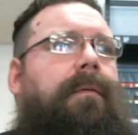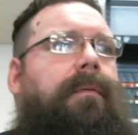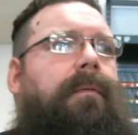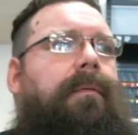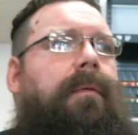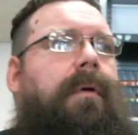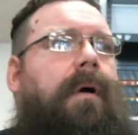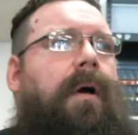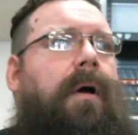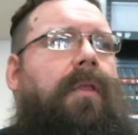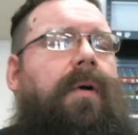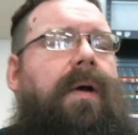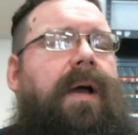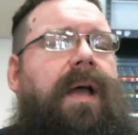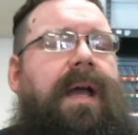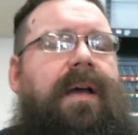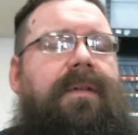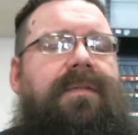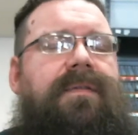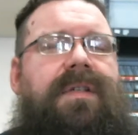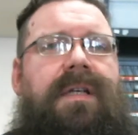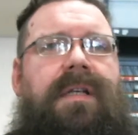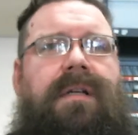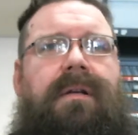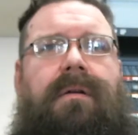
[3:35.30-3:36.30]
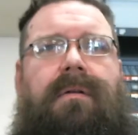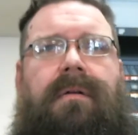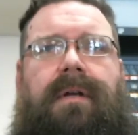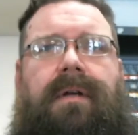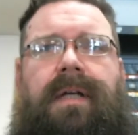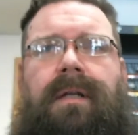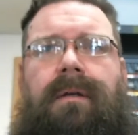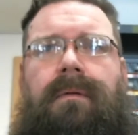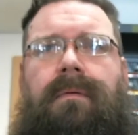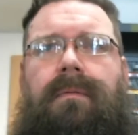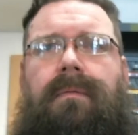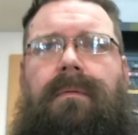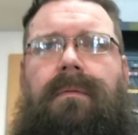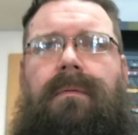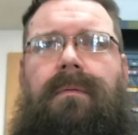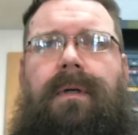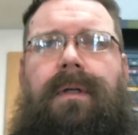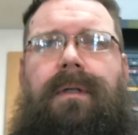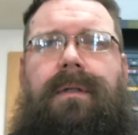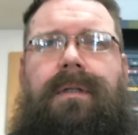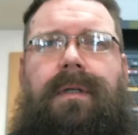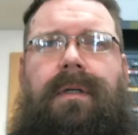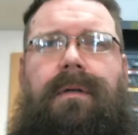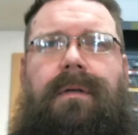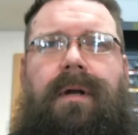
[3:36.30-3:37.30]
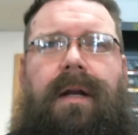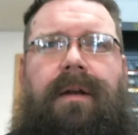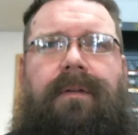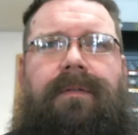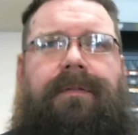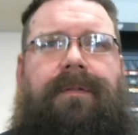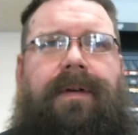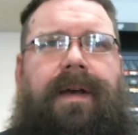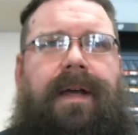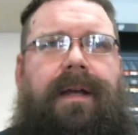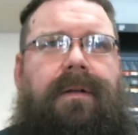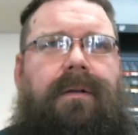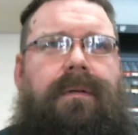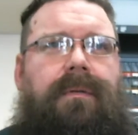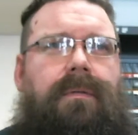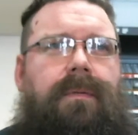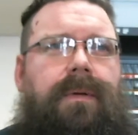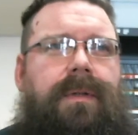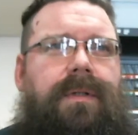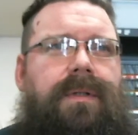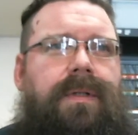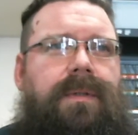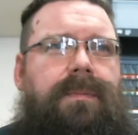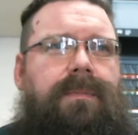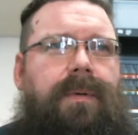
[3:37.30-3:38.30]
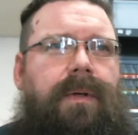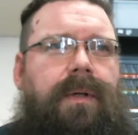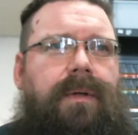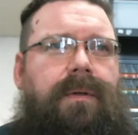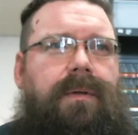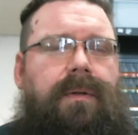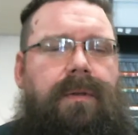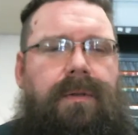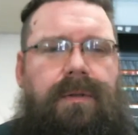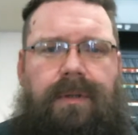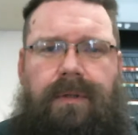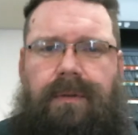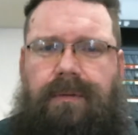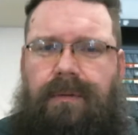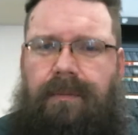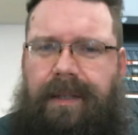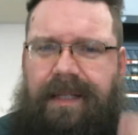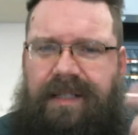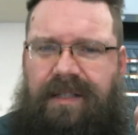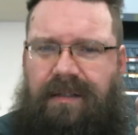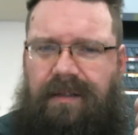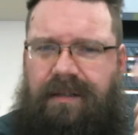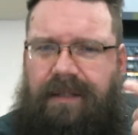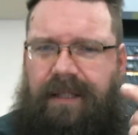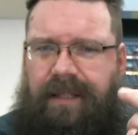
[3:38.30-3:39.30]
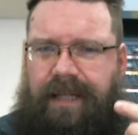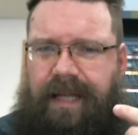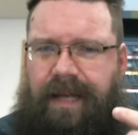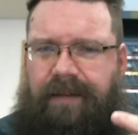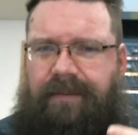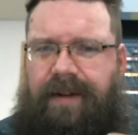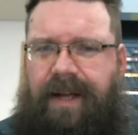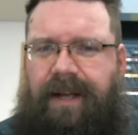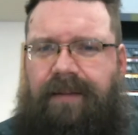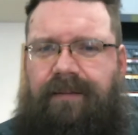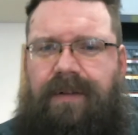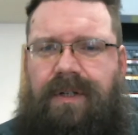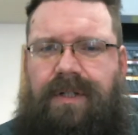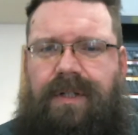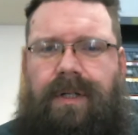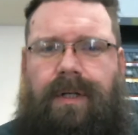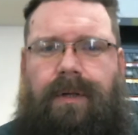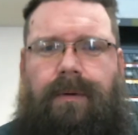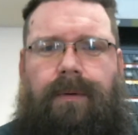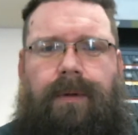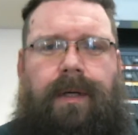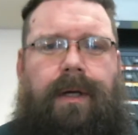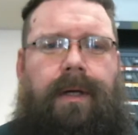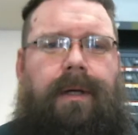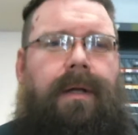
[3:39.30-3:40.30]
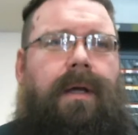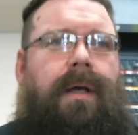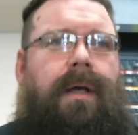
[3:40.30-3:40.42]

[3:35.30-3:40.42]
Although I have seen green to great effect, which is pretty cool, so it makes it look like they have night vision going on.